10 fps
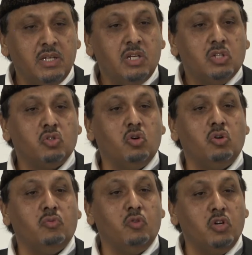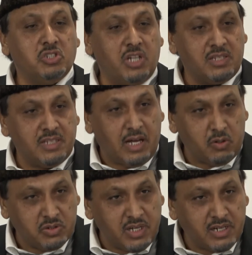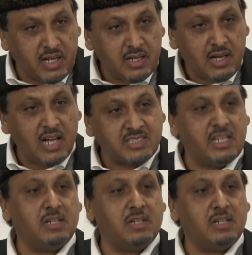the president gave a short speech in which he